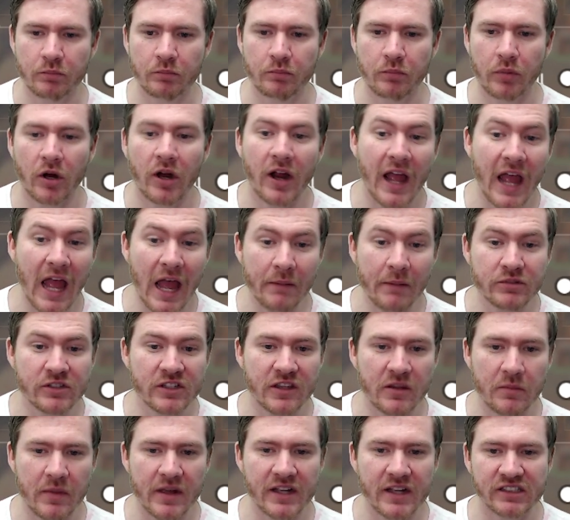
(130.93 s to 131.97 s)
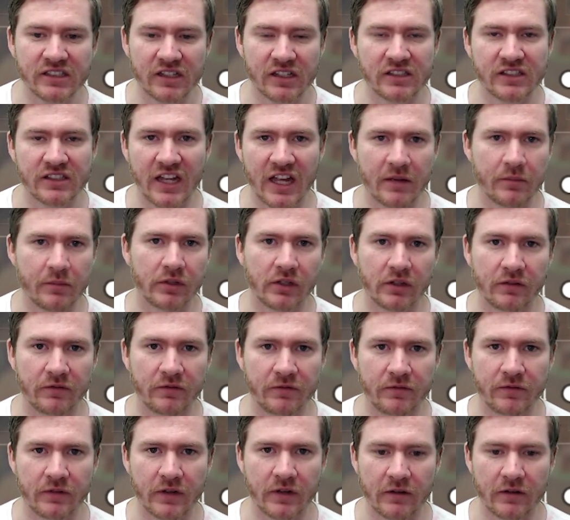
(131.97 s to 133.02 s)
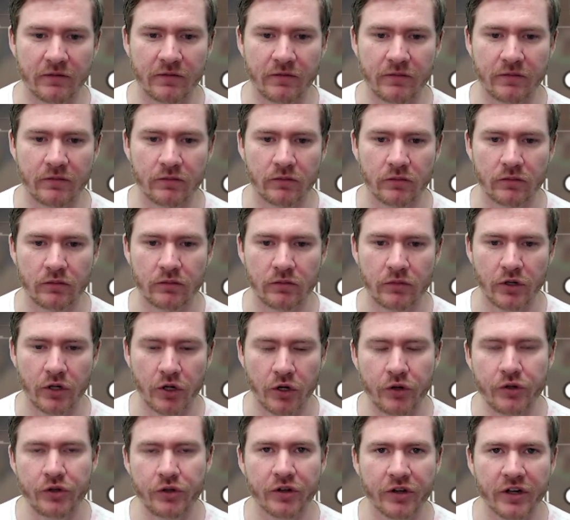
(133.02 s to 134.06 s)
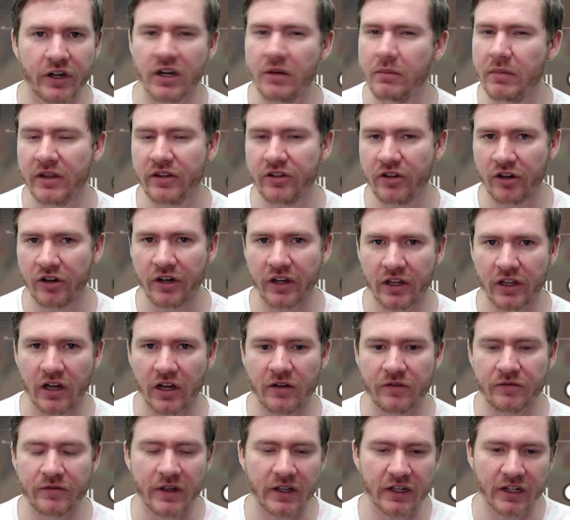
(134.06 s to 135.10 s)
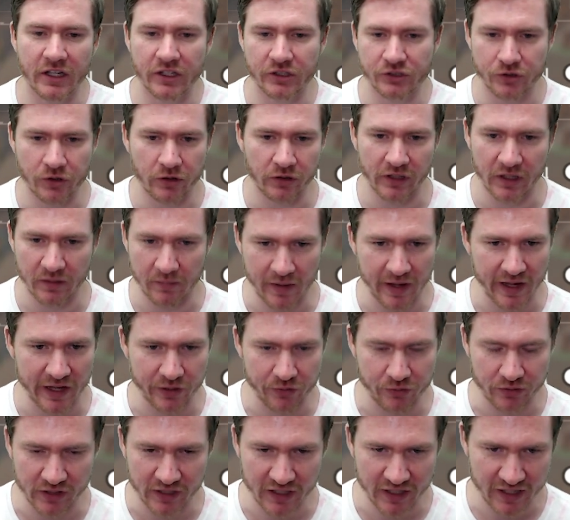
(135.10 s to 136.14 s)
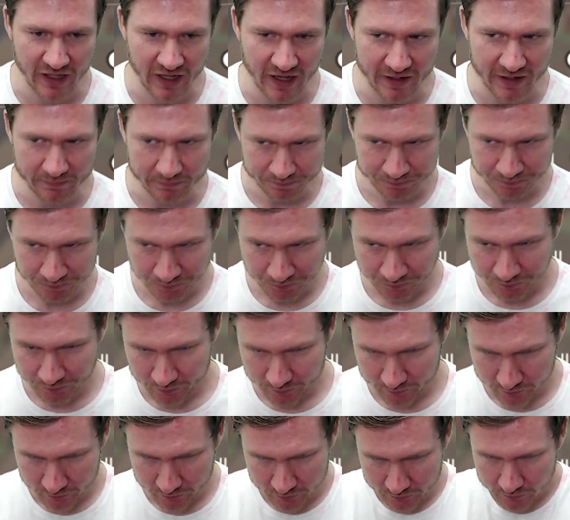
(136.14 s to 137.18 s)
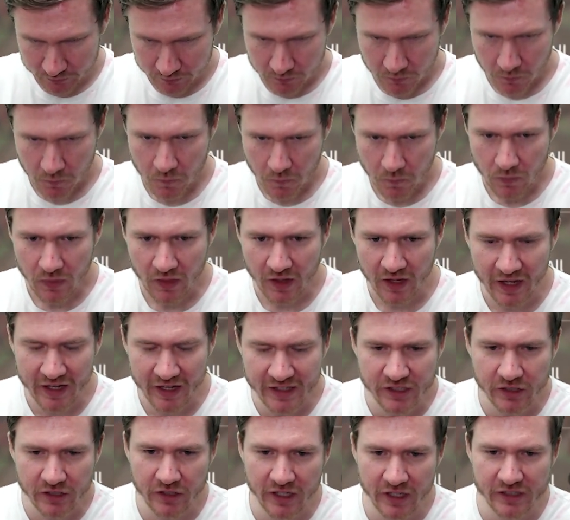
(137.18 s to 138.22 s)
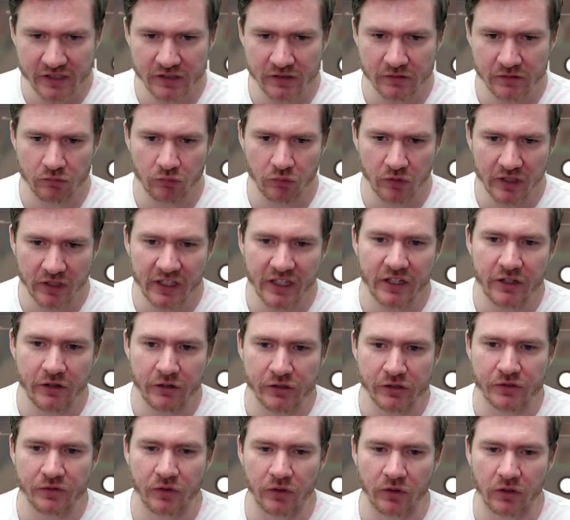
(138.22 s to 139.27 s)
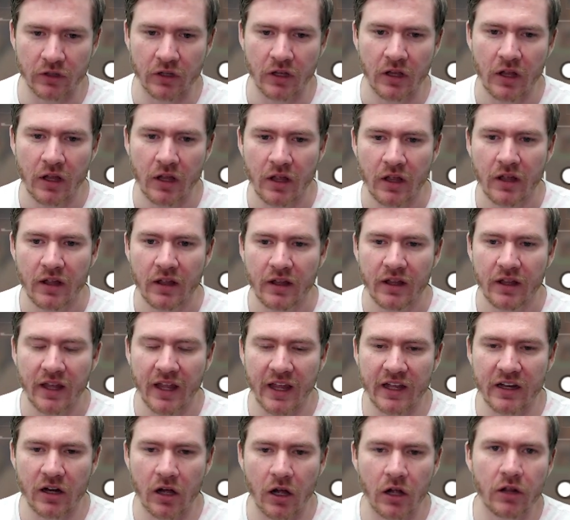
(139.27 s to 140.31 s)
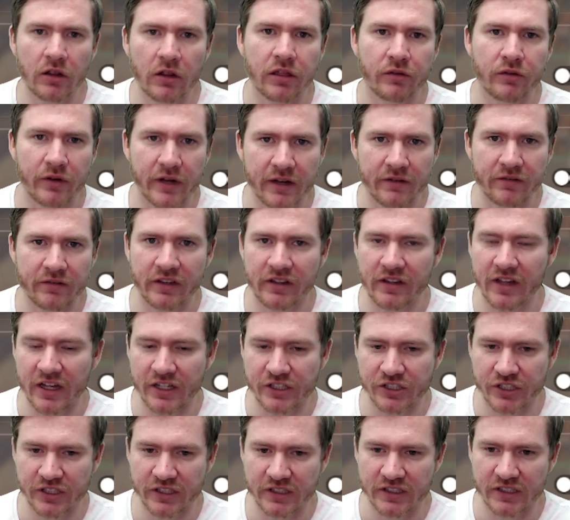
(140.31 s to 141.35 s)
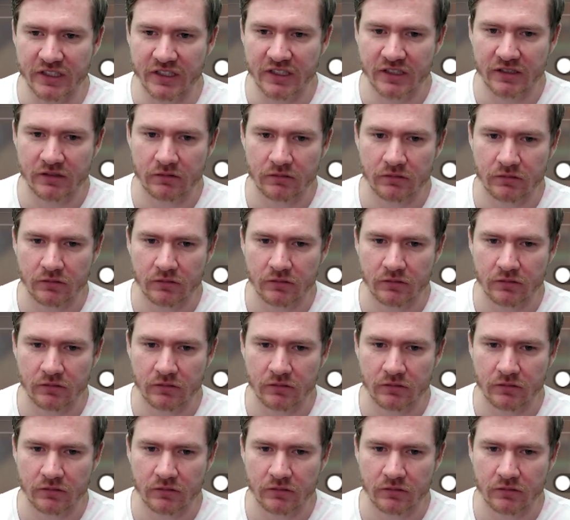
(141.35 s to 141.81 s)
perhaps the best example of who you're going to be turning off and controlling manually, okay? He's really useful in all three of the dungeons